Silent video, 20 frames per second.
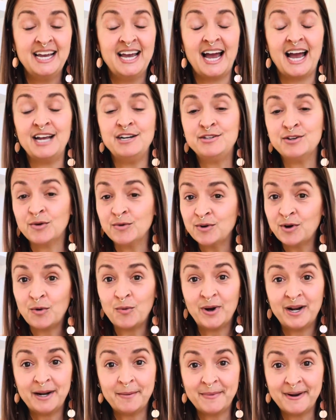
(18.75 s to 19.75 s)
I don't know
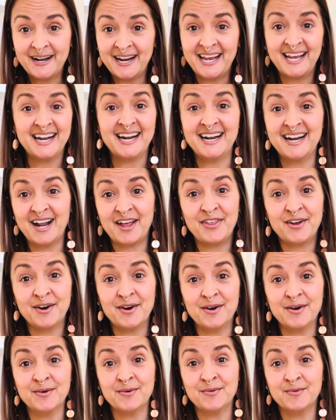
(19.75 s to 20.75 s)
when I'm going to get
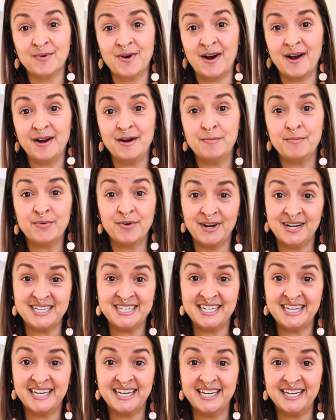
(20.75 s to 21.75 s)
another run
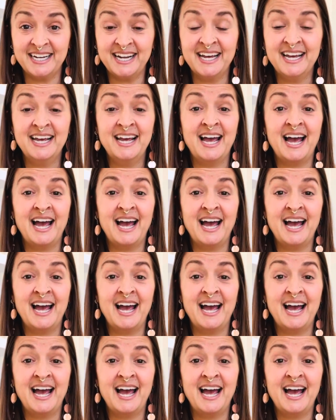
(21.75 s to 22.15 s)
printed.